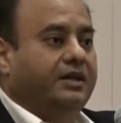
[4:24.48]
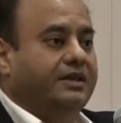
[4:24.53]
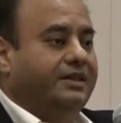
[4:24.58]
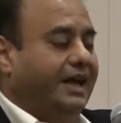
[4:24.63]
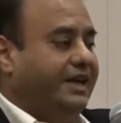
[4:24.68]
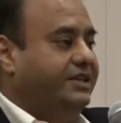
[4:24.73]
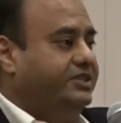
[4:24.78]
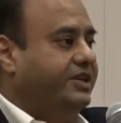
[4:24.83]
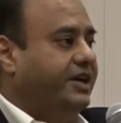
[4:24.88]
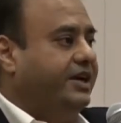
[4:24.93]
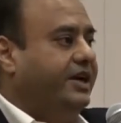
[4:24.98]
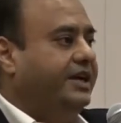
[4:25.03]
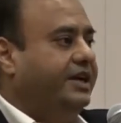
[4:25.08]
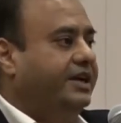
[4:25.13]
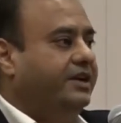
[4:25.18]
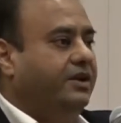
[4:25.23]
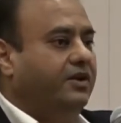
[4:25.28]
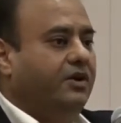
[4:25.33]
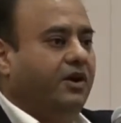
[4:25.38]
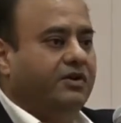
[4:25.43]
That
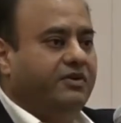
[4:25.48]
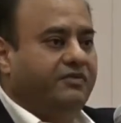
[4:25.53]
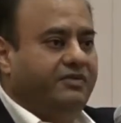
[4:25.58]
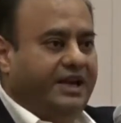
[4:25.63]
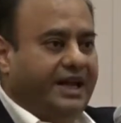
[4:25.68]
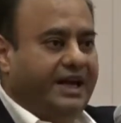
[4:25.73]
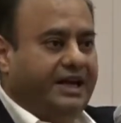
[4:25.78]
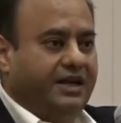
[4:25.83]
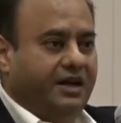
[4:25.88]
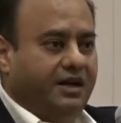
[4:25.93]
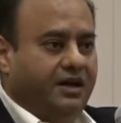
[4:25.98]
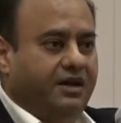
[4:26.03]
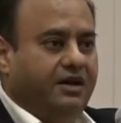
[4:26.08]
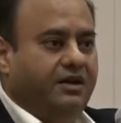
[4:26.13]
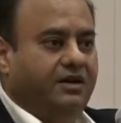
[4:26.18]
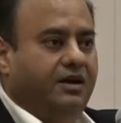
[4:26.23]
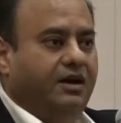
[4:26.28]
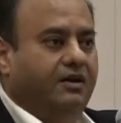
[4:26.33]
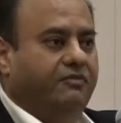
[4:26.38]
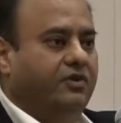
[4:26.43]
generated a lot of data
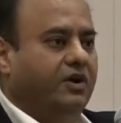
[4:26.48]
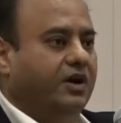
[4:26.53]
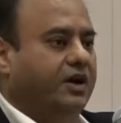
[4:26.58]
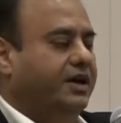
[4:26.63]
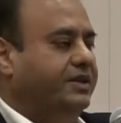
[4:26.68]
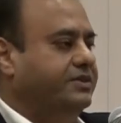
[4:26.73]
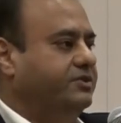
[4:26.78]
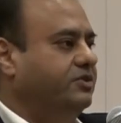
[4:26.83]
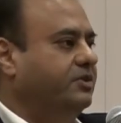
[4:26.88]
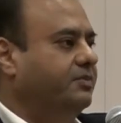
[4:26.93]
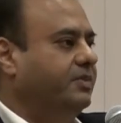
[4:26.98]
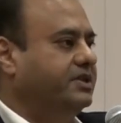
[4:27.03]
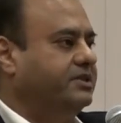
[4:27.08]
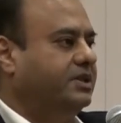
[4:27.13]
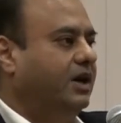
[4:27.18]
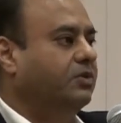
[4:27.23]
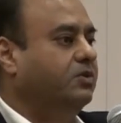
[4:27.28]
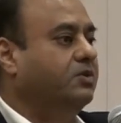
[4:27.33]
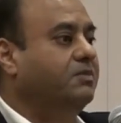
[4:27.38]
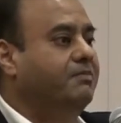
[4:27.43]
for our consumers.
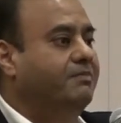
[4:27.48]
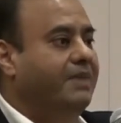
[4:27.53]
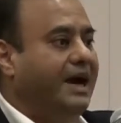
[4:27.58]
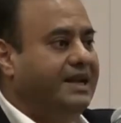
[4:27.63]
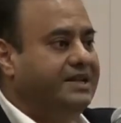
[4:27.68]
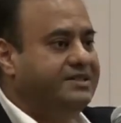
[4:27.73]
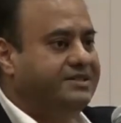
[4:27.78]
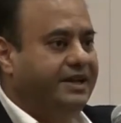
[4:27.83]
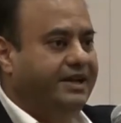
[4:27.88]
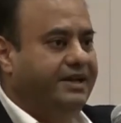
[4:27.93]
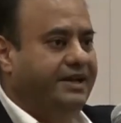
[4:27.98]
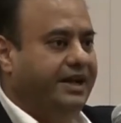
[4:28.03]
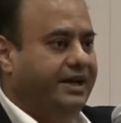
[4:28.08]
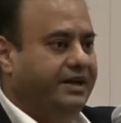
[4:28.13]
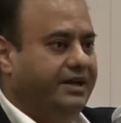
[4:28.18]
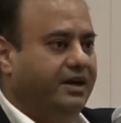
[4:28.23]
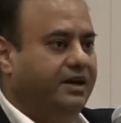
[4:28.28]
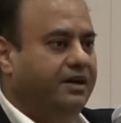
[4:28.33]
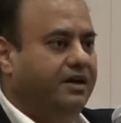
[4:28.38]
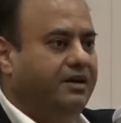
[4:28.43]
How to manage that
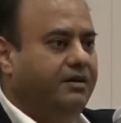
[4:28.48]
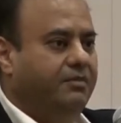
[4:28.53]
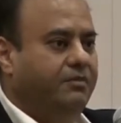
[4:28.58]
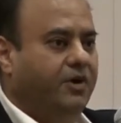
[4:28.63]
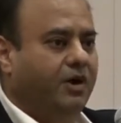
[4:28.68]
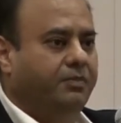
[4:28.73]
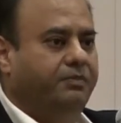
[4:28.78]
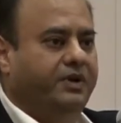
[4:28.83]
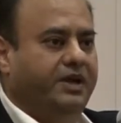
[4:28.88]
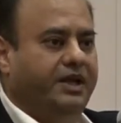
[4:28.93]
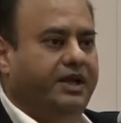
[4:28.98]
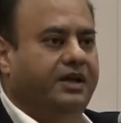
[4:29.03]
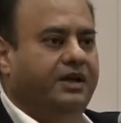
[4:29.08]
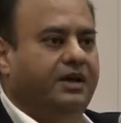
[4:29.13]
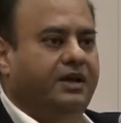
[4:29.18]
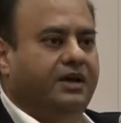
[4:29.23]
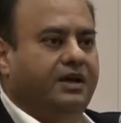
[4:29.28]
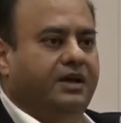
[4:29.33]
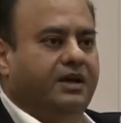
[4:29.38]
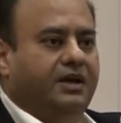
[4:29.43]
data properly?
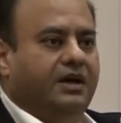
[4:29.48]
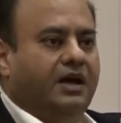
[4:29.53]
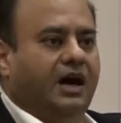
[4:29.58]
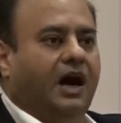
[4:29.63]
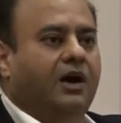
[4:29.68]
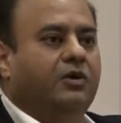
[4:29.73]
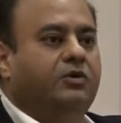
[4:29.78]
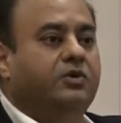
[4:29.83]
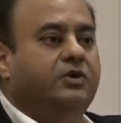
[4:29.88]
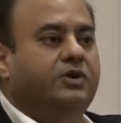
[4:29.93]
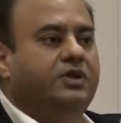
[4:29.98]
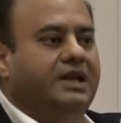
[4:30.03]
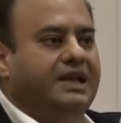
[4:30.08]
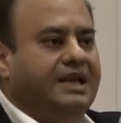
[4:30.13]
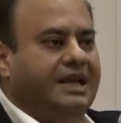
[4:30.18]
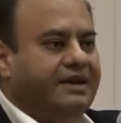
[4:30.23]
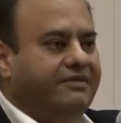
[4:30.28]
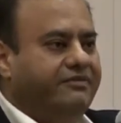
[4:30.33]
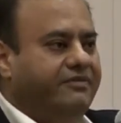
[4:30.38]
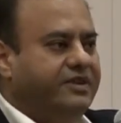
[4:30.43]
How to
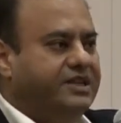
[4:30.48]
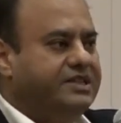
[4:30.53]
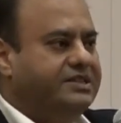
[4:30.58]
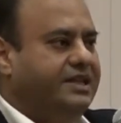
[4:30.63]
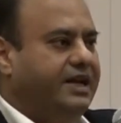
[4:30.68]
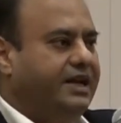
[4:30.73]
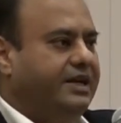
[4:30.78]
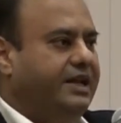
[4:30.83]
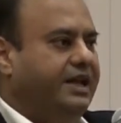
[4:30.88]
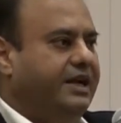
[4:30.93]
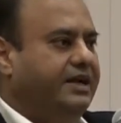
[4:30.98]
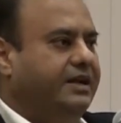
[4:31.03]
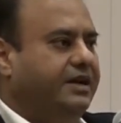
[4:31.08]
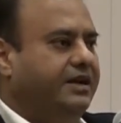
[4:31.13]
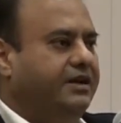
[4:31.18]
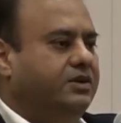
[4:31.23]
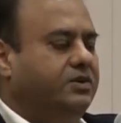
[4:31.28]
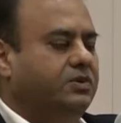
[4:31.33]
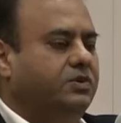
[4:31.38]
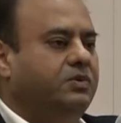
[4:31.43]
leverage that
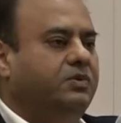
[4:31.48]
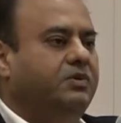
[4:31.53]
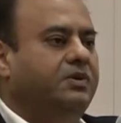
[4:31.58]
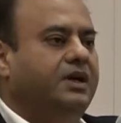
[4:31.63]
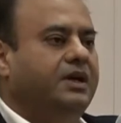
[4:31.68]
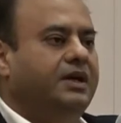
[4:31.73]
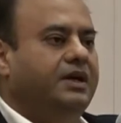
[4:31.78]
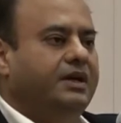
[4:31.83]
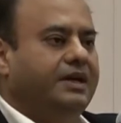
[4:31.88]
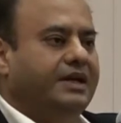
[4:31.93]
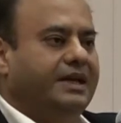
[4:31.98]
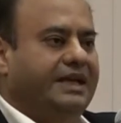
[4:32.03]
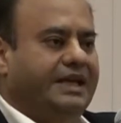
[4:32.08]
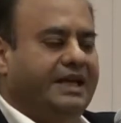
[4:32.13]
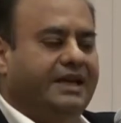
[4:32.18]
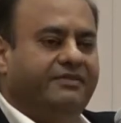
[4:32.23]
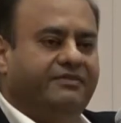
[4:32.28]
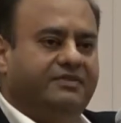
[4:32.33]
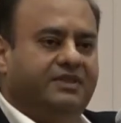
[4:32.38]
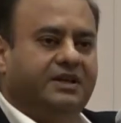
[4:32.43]
data to
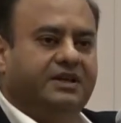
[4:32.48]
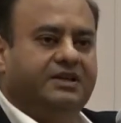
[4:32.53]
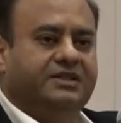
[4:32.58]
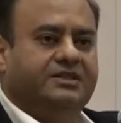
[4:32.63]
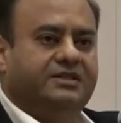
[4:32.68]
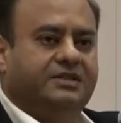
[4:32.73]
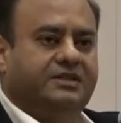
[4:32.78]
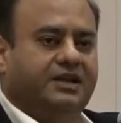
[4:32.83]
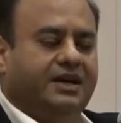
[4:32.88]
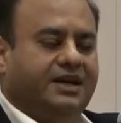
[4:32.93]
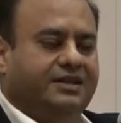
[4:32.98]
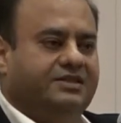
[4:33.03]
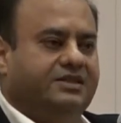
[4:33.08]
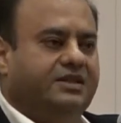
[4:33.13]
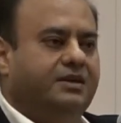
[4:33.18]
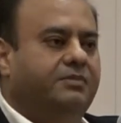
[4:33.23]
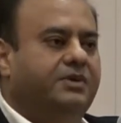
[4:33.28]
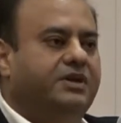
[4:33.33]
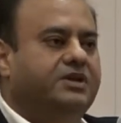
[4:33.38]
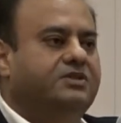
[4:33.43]
give the
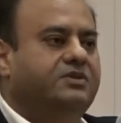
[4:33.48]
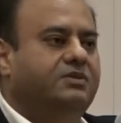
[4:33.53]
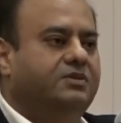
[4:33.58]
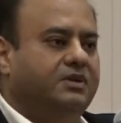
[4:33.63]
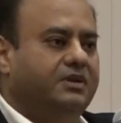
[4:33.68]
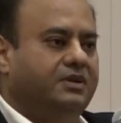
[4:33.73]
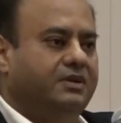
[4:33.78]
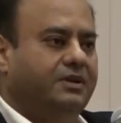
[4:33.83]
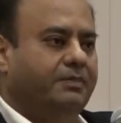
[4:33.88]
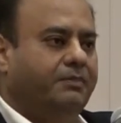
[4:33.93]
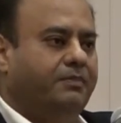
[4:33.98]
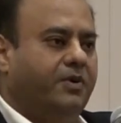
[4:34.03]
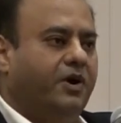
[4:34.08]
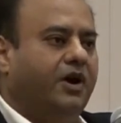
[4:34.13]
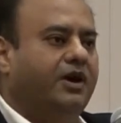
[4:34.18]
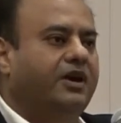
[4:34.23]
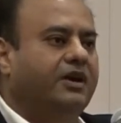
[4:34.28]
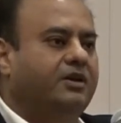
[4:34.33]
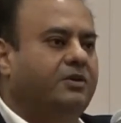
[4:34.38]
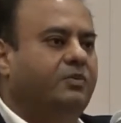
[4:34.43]
customers the
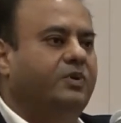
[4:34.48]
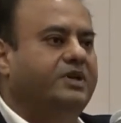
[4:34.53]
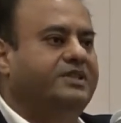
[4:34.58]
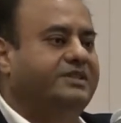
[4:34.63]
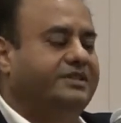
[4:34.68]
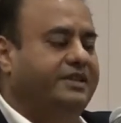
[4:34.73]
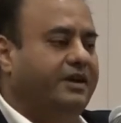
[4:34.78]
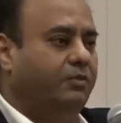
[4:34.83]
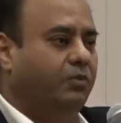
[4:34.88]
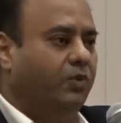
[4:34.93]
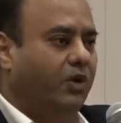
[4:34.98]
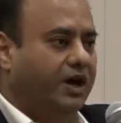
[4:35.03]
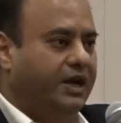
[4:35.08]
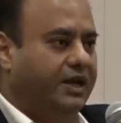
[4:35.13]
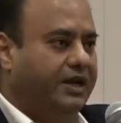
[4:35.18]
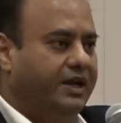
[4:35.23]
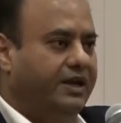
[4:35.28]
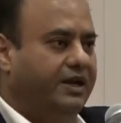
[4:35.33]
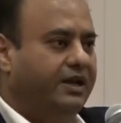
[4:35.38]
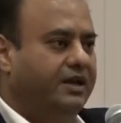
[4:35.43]
product which they
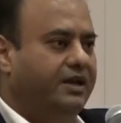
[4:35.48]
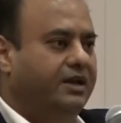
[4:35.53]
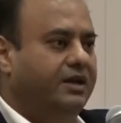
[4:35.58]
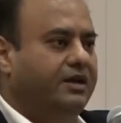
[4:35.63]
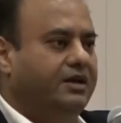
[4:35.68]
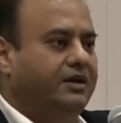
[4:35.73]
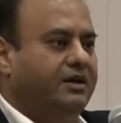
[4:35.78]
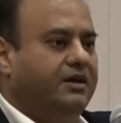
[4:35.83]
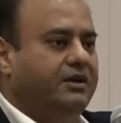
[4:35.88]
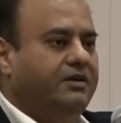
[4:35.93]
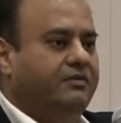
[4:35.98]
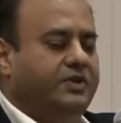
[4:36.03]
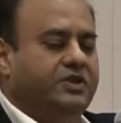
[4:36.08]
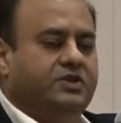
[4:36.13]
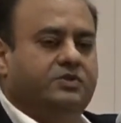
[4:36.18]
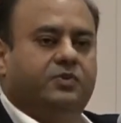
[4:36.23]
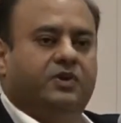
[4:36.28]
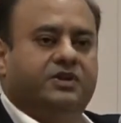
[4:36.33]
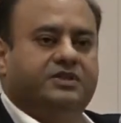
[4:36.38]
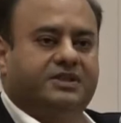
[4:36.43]
wanted,
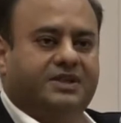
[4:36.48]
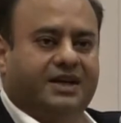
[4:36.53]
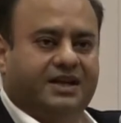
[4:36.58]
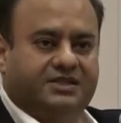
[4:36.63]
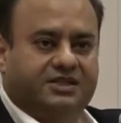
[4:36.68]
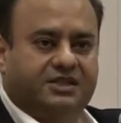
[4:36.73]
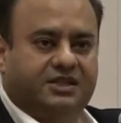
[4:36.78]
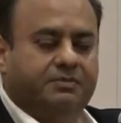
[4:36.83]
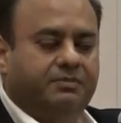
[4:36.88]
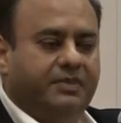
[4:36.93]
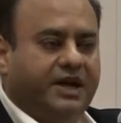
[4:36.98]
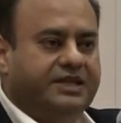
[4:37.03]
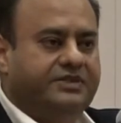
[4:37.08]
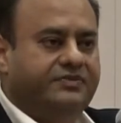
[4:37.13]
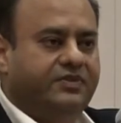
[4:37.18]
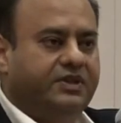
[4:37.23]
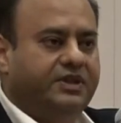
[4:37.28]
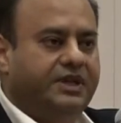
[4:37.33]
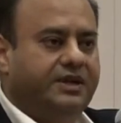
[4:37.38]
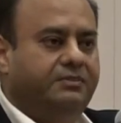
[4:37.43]
which was customized
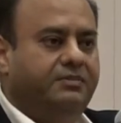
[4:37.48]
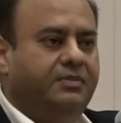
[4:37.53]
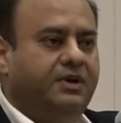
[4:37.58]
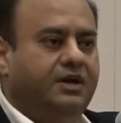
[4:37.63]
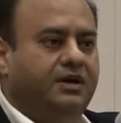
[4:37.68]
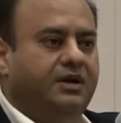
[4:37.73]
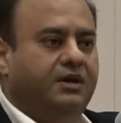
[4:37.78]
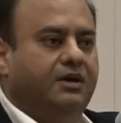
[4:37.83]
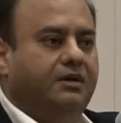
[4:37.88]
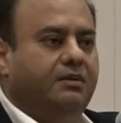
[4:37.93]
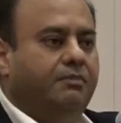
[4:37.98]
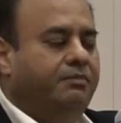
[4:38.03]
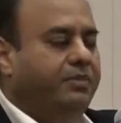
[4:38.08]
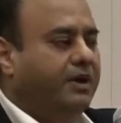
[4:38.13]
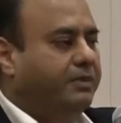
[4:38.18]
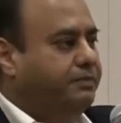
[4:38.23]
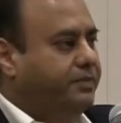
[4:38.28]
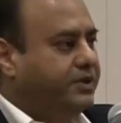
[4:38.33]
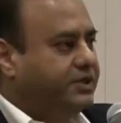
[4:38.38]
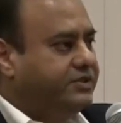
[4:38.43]
for them,
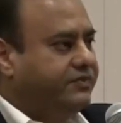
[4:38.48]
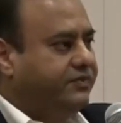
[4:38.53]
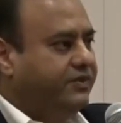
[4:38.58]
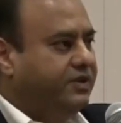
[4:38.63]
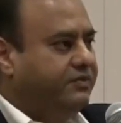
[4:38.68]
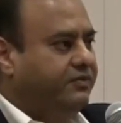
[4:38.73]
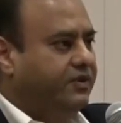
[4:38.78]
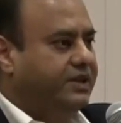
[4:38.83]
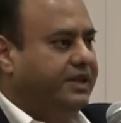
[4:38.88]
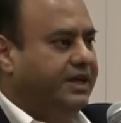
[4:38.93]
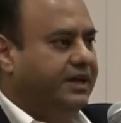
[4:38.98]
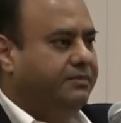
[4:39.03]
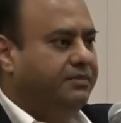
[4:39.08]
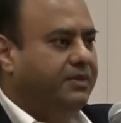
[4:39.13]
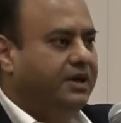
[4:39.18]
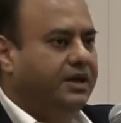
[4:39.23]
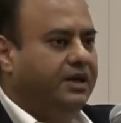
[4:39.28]
purposeful for them,